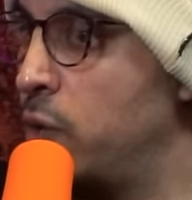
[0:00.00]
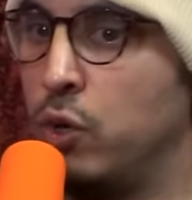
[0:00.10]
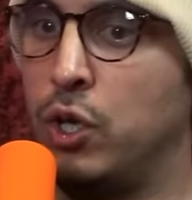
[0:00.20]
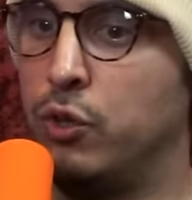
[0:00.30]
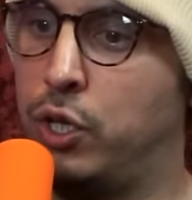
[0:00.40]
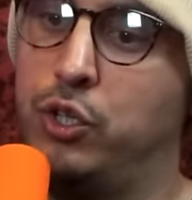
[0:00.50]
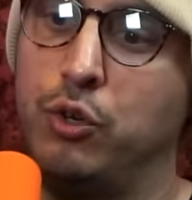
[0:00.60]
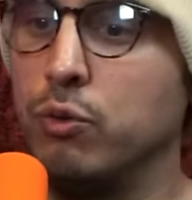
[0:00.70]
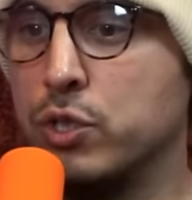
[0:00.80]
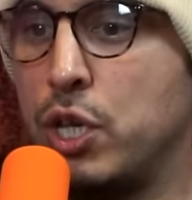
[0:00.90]
like, they're like,
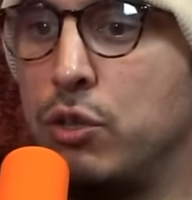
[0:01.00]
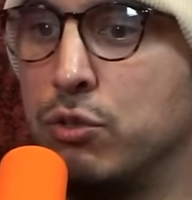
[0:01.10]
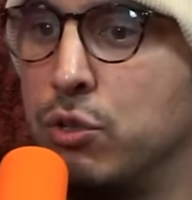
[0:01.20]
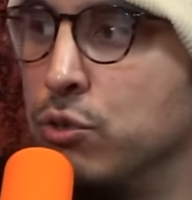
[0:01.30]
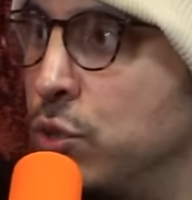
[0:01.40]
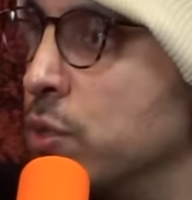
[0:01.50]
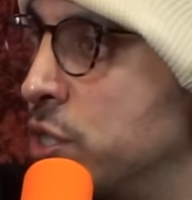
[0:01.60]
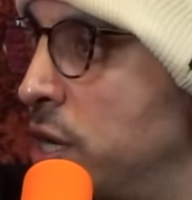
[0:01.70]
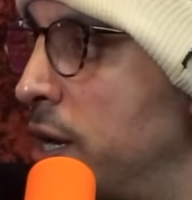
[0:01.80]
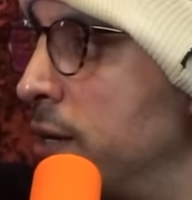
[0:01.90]
you don't say there's no
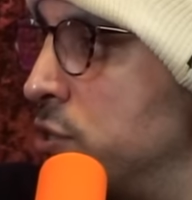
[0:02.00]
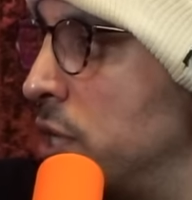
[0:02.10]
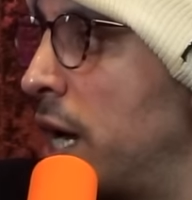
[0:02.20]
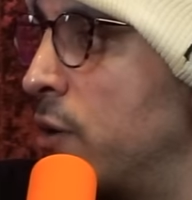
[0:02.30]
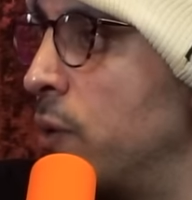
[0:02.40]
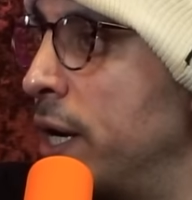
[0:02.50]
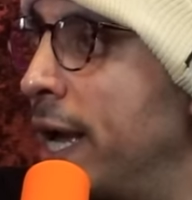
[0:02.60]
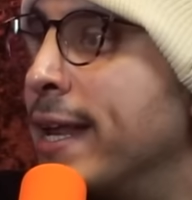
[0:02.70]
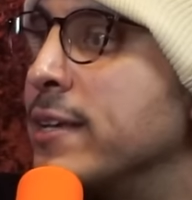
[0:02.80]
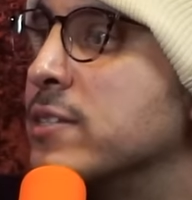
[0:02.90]
Jewish state. She's like, I don't
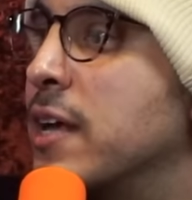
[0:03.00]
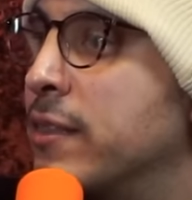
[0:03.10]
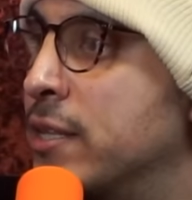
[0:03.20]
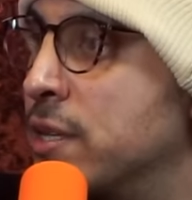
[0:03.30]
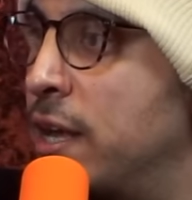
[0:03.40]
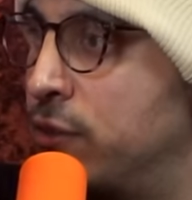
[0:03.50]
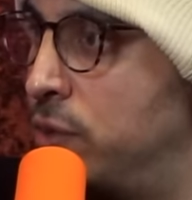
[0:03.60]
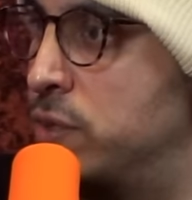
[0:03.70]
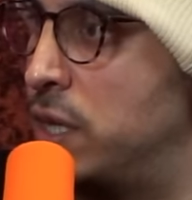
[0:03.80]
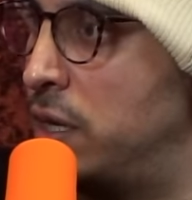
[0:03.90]
want any state that's an
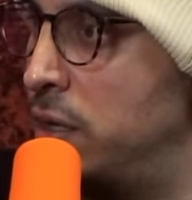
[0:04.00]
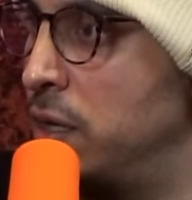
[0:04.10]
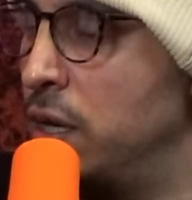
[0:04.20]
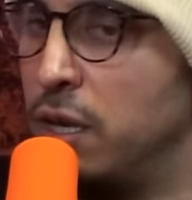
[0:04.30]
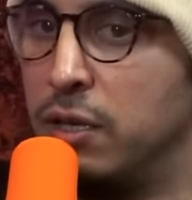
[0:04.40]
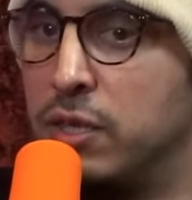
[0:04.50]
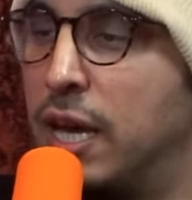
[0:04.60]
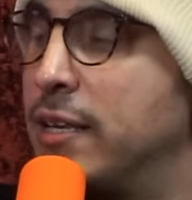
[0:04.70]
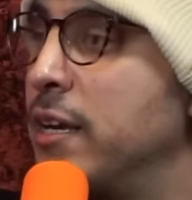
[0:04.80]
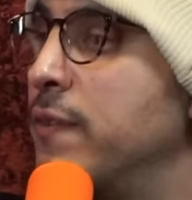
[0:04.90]
ethno state.
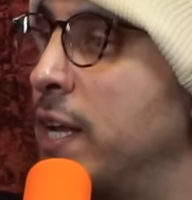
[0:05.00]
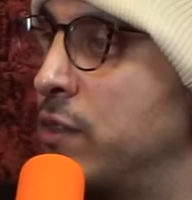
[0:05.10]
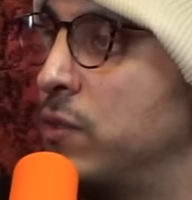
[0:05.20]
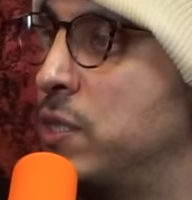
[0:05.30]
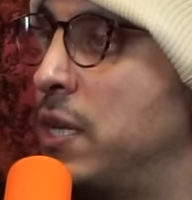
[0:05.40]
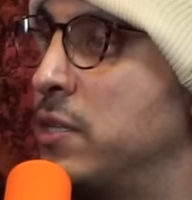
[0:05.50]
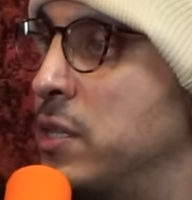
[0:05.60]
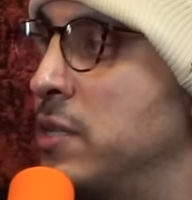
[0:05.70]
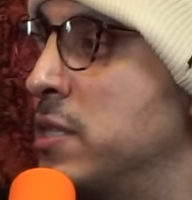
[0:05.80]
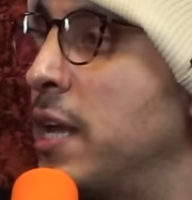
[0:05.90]
The idea of an ethno state
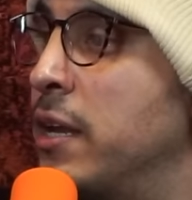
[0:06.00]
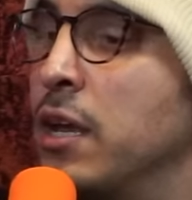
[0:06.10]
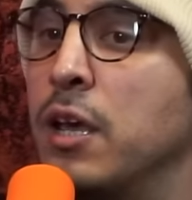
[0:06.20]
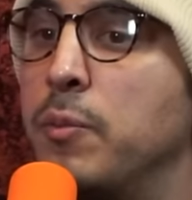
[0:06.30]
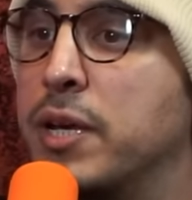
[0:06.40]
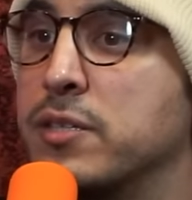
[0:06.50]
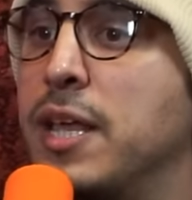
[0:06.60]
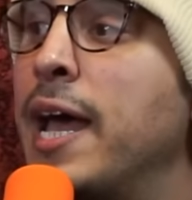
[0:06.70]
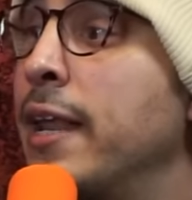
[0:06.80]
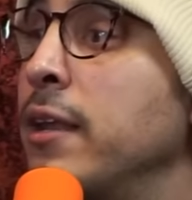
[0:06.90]
is insane
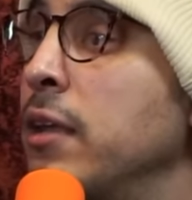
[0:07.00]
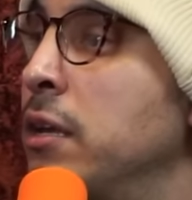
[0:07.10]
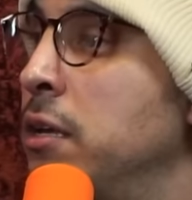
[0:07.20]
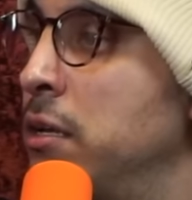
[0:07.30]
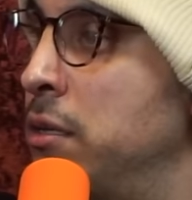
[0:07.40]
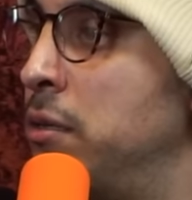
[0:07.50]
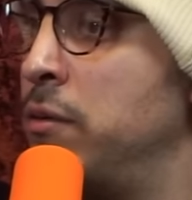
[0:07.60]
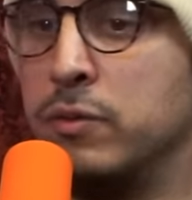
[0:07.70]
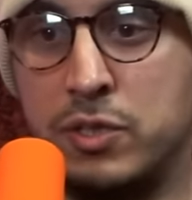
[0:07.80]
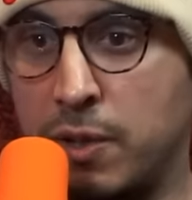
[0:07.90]
because then
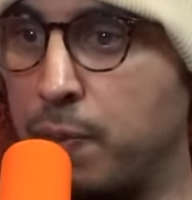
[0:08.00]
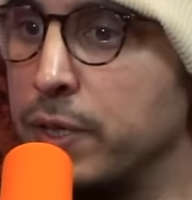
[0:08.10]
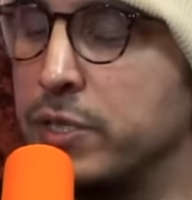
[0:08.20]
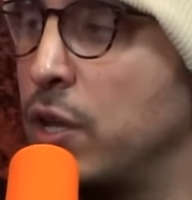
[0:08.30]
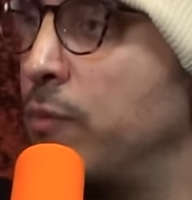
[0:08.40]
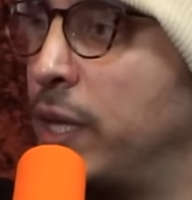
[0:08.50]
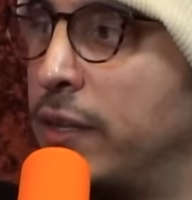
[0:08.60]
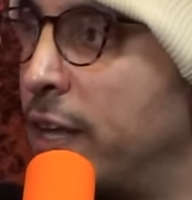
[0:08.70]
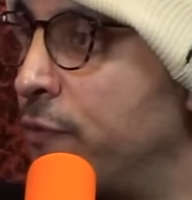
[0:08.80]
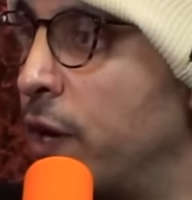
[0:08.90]
slippery slope
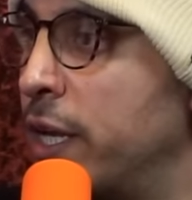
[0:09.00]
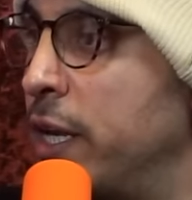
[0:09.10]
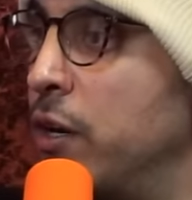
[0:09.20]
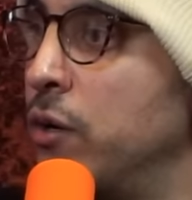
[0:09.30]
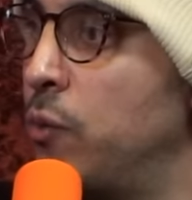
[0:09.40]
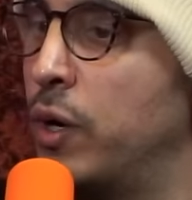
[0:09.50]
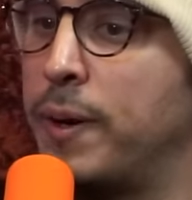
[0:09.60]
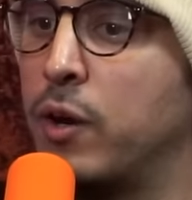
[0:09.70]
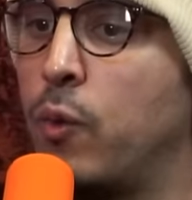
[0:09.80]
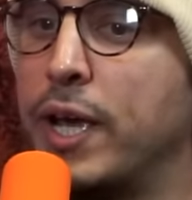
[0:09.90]
down that fucking hill.
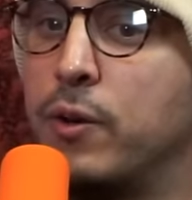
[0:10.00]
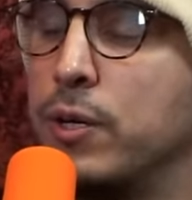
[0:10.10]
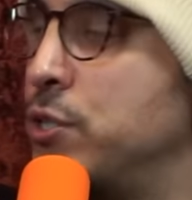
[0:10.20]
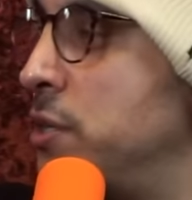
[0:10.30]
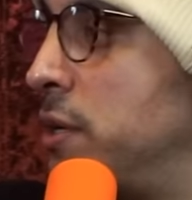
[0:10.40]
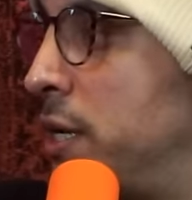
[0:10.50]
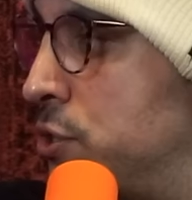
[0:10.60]
What about a white Christian